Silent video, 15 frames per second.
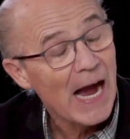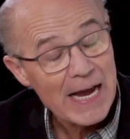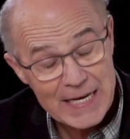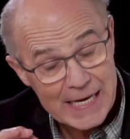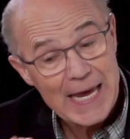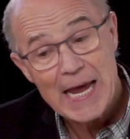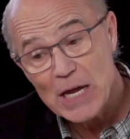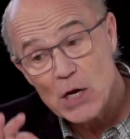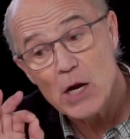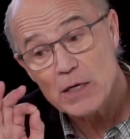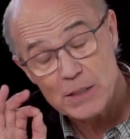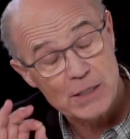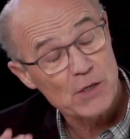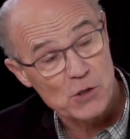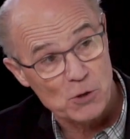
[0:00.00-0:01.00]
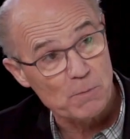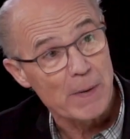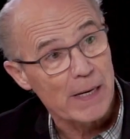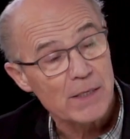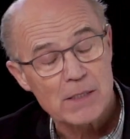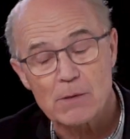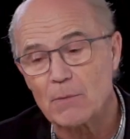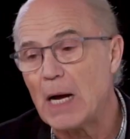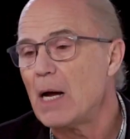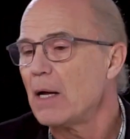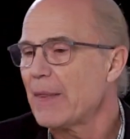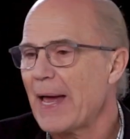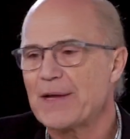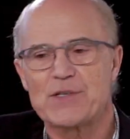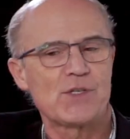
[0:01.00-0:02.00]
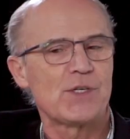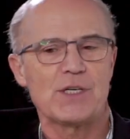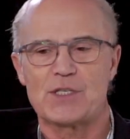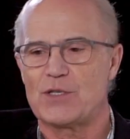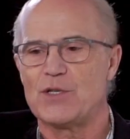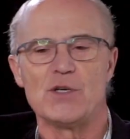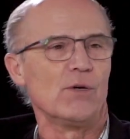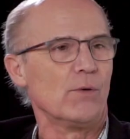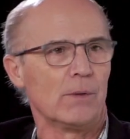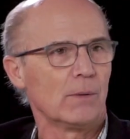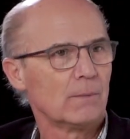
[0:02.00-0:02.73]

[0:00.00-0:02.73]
I cannot dismiss, well, that's just you.